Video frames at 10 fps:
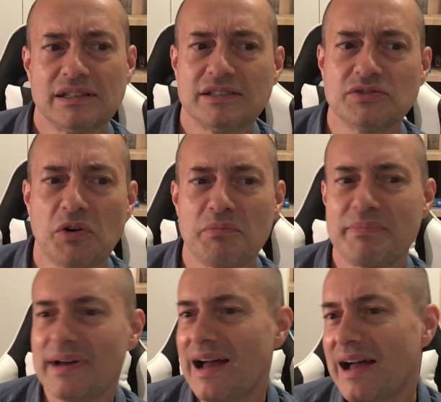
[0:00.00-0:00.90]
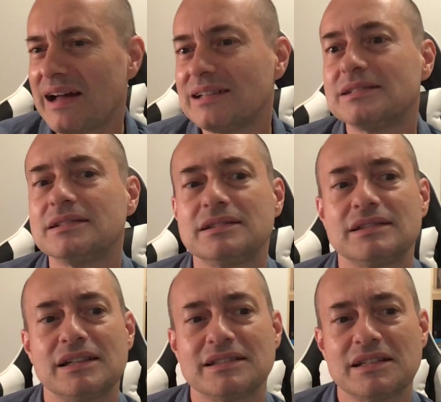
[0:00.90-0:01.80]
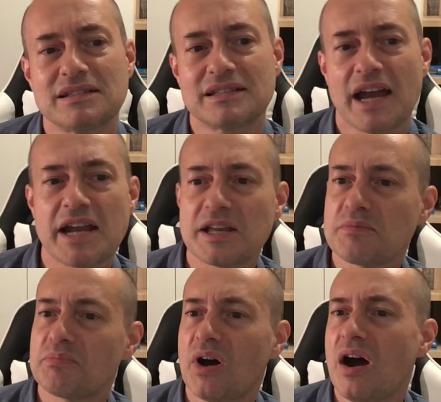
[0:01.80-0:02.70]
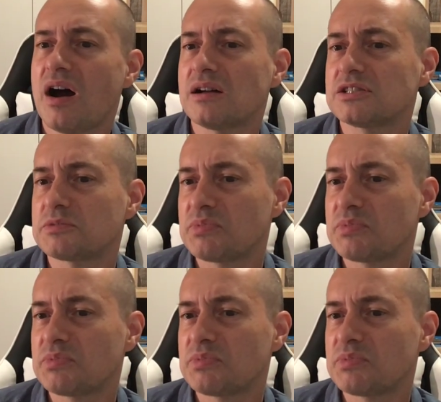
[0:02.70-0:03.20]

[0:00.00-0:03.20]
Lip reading: It's not bad. There's entertaining parts,